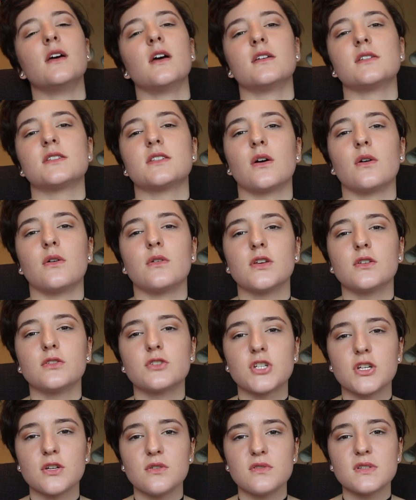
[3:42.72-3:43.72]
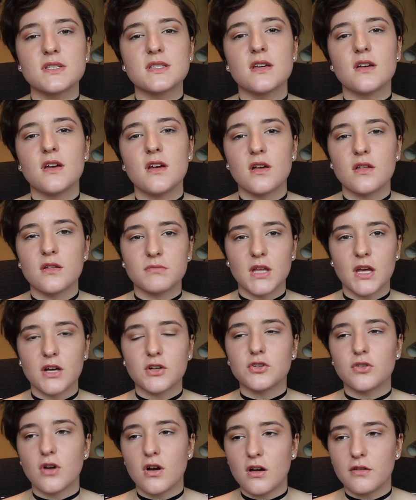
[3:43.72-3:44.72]
So you'll choose a
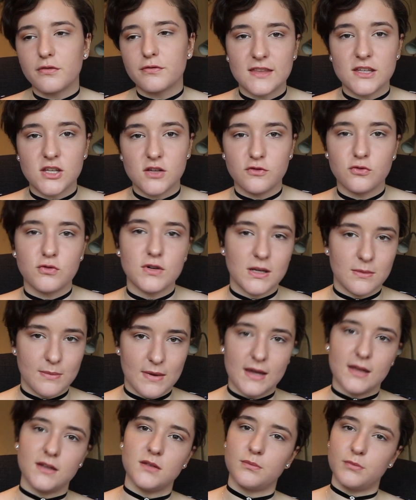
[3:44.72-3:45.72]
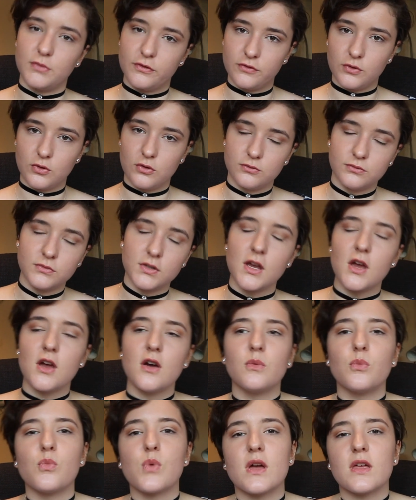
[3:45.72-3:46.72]
graph that you've already made before
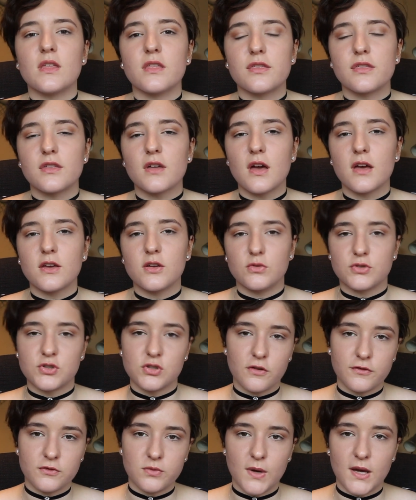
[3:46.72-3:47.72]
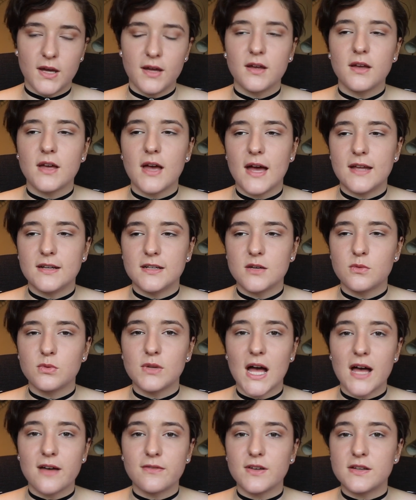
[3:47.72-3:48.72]
with your software, and it will
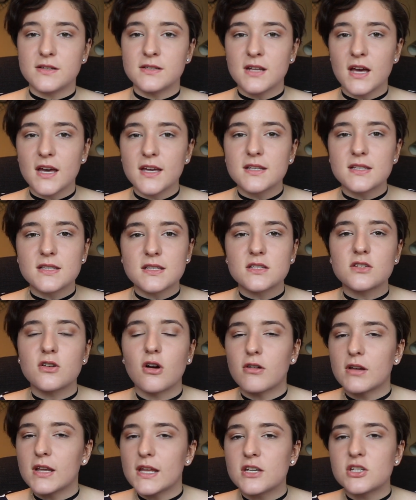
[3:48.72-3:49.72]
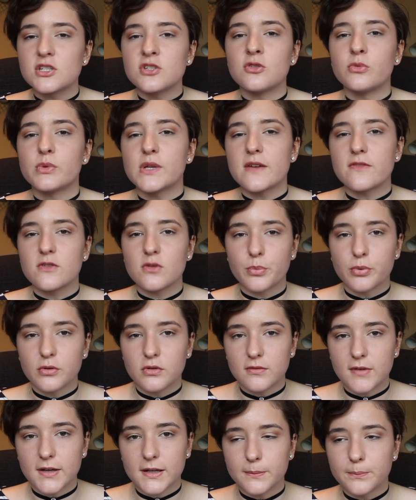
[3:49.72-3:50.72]
have a nice correlation or whatever you're
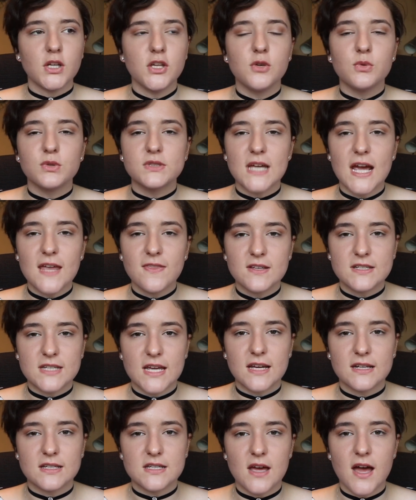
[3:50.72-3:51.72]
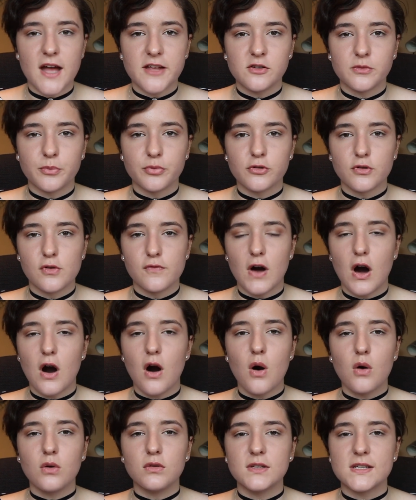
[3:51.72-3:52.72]
proving. You will take the data and you'll prove a
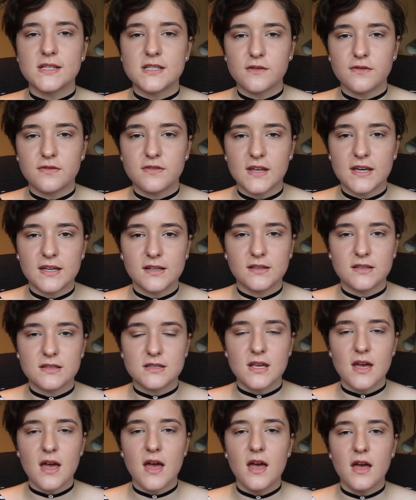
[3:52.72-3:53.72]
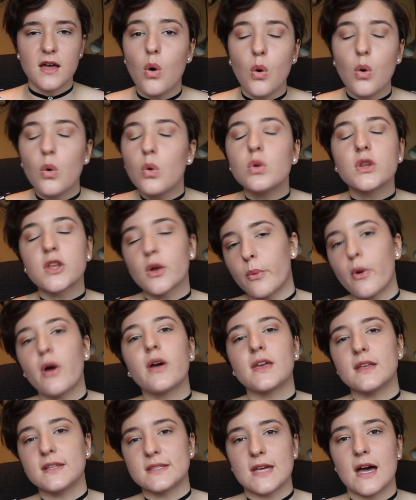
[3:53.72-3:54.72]
whole list of things, all your
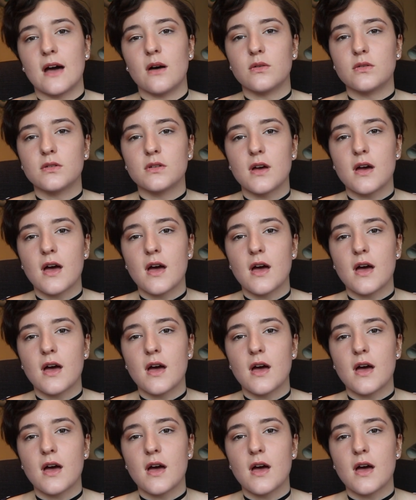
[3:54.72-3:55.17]
workings out,